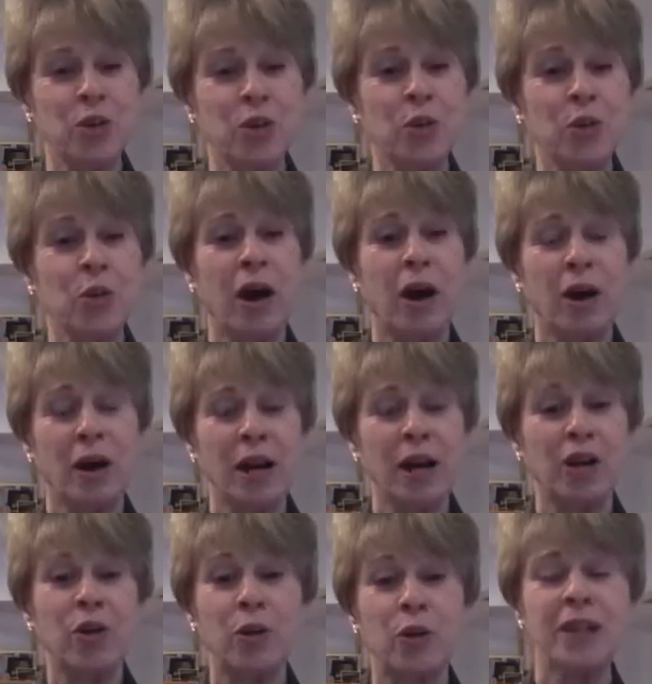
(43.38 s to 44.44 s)
you are
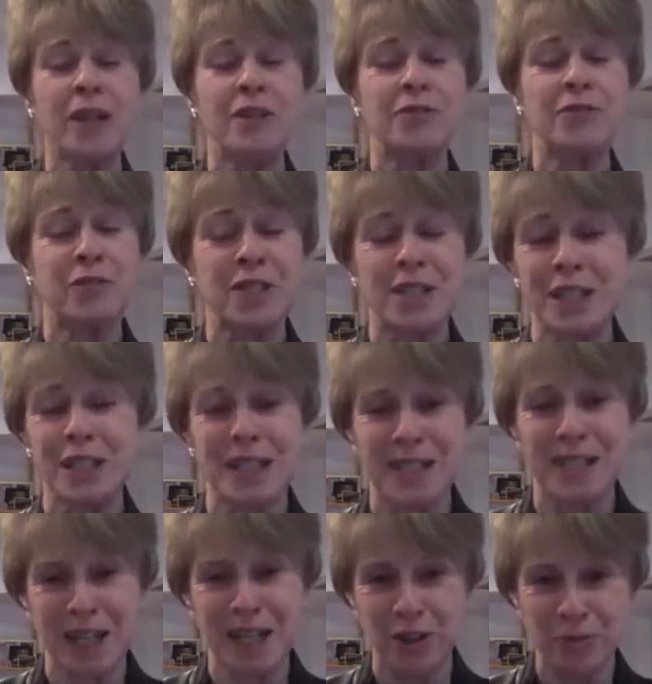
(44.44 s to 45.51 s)
a great
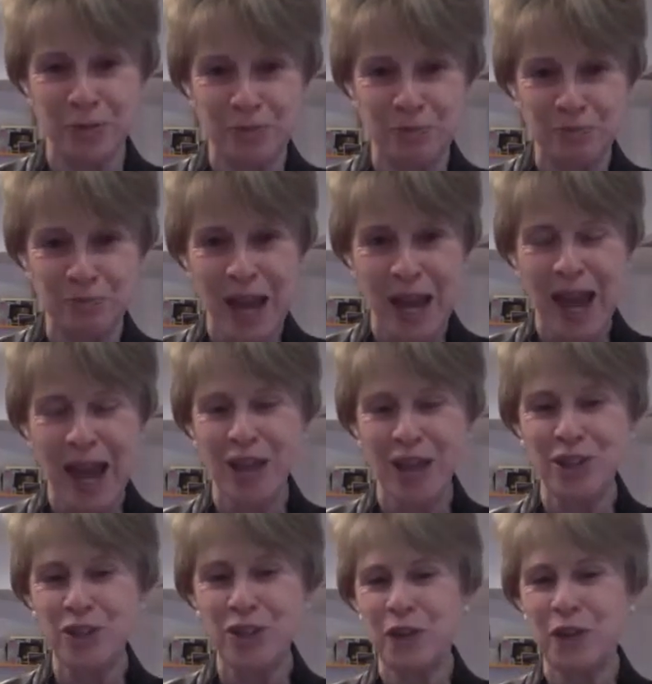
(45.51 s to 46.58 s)
facilitator,
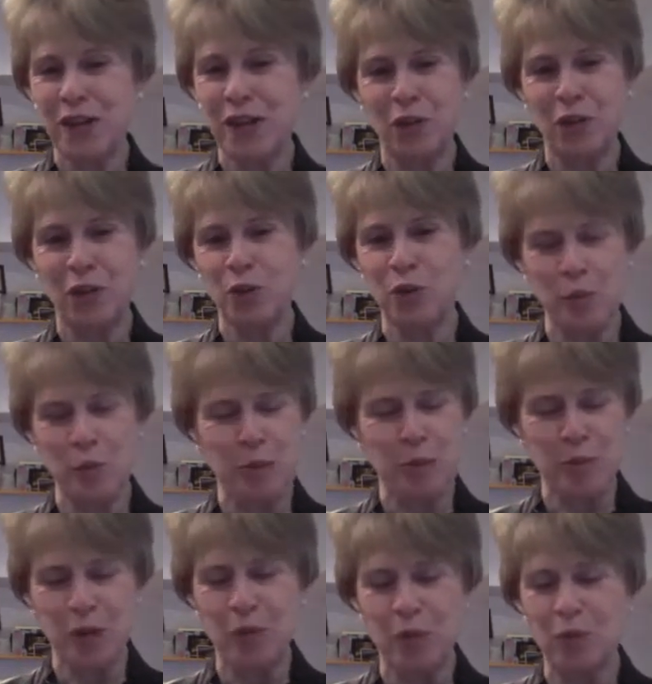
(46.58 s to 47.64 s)
and you've got a whole group of
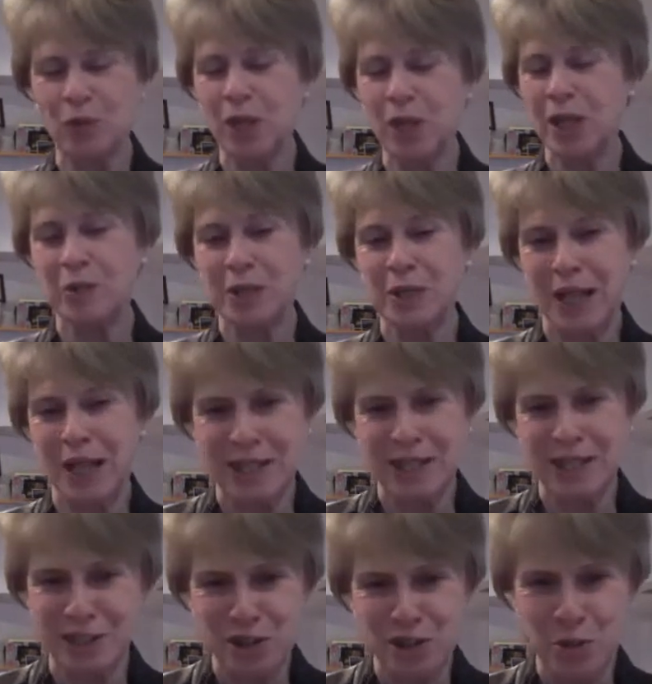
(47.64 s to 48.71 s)
people that really would like
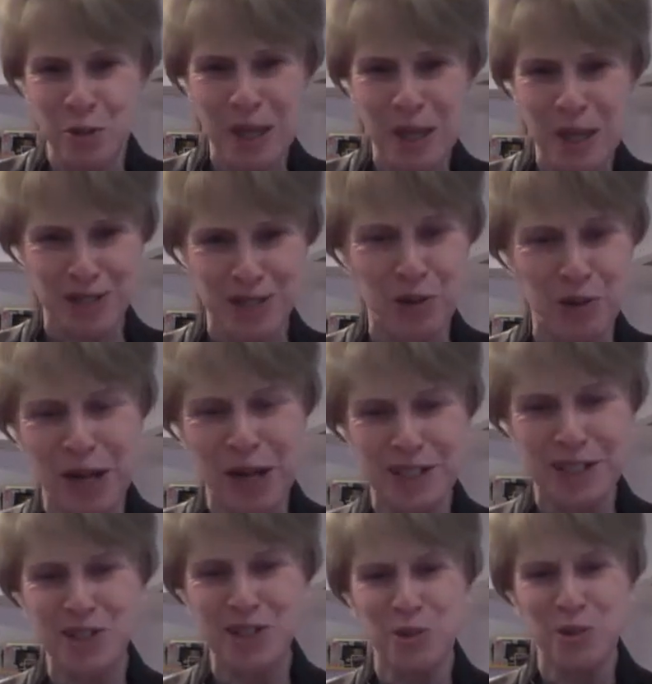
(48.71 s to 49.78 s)
to learn to be as great
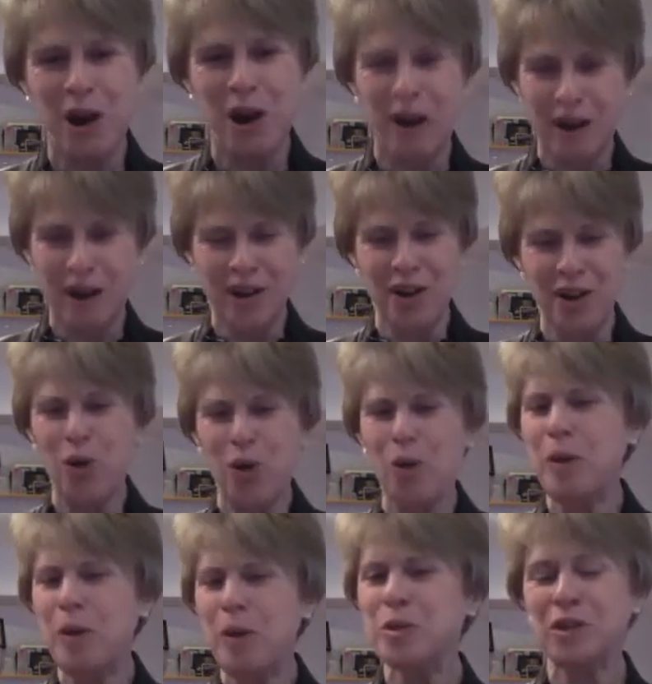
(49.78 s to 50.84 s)
as you are. Or
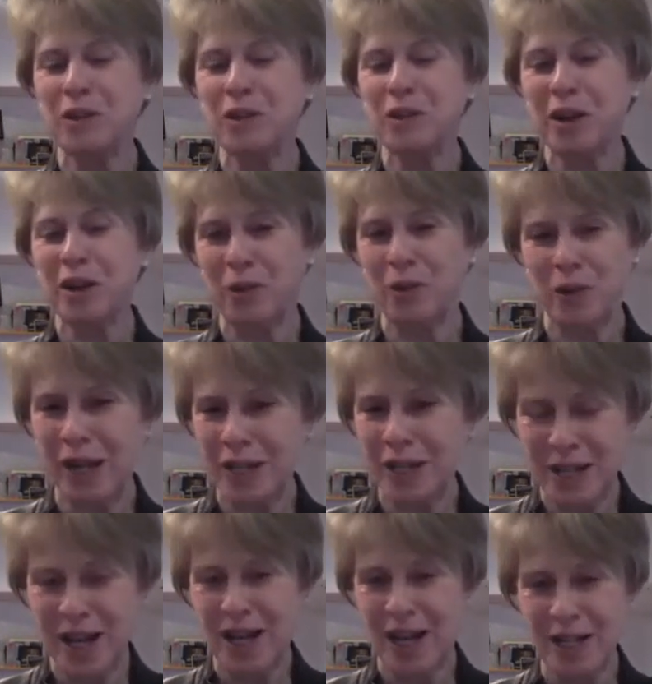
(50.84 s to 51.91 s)
maybe you're a
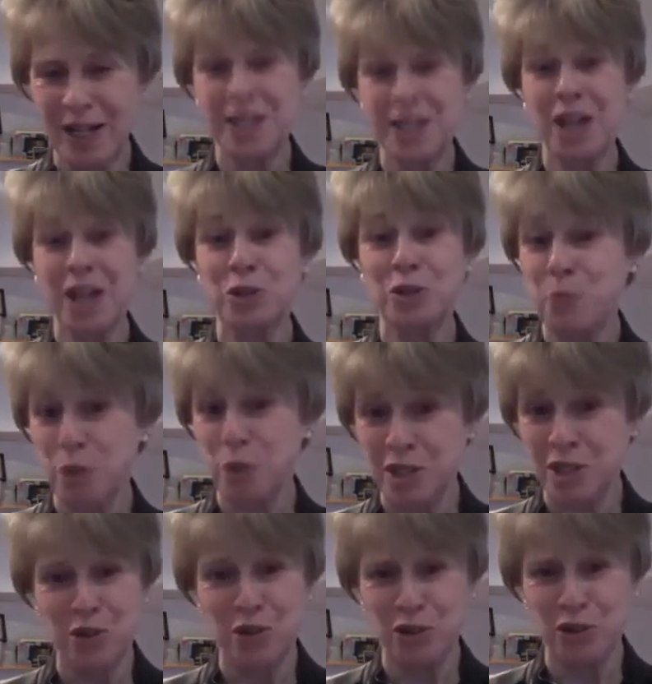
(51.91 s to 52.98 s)
great
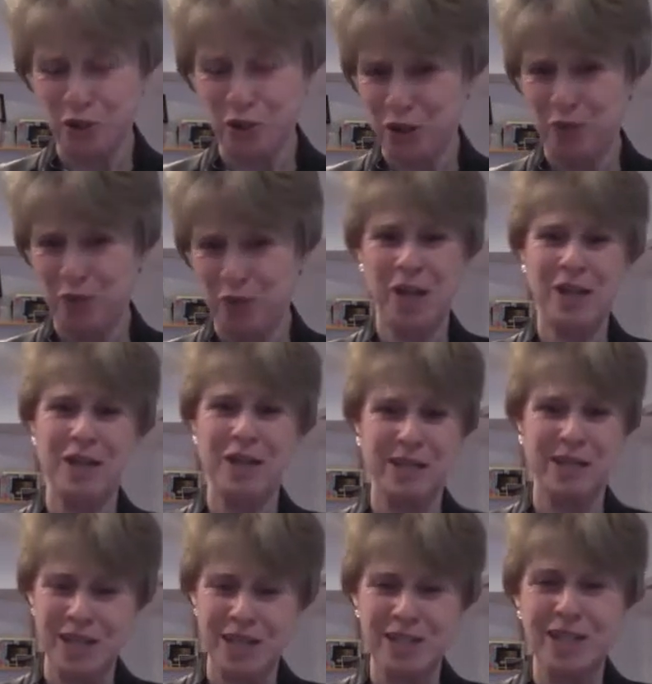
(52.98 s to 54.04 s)
salesperson, or you're a great
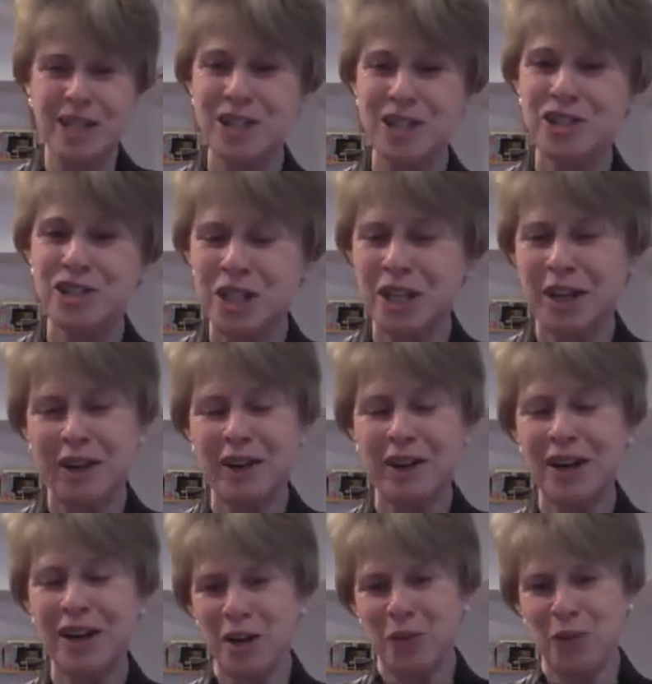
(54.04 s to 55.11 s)
testing engineer,
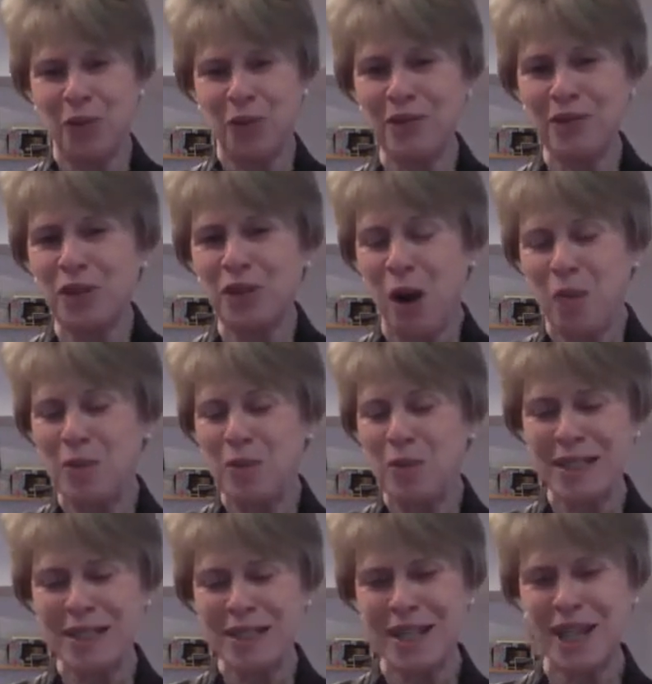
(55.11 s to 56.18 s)
whatever you are. But
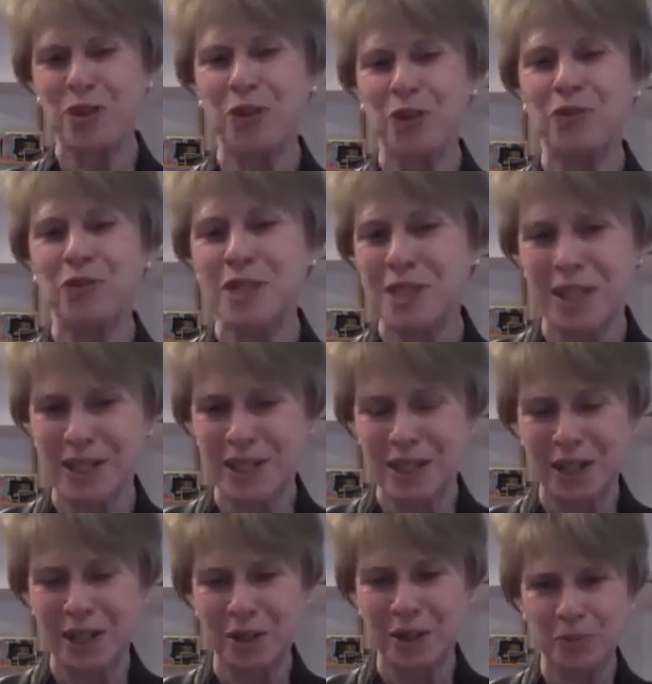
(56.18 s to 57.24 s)
let's say you're a
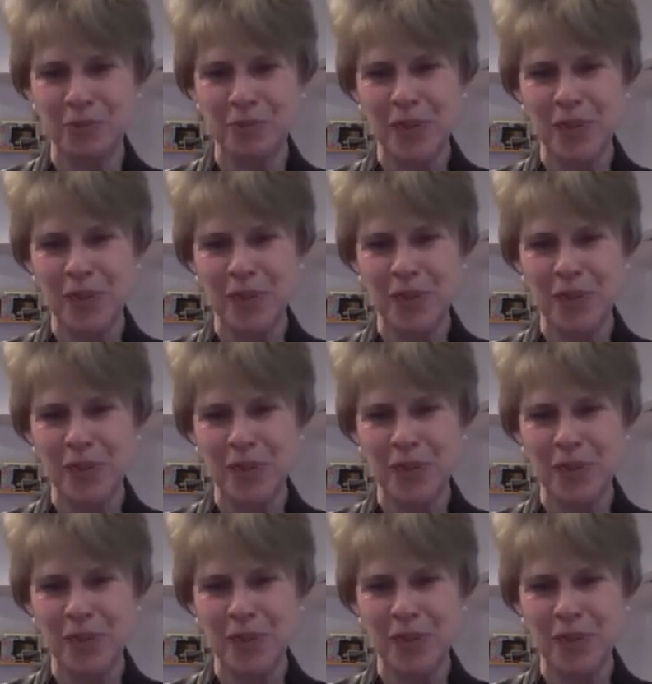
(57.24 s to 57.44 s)
facilitator.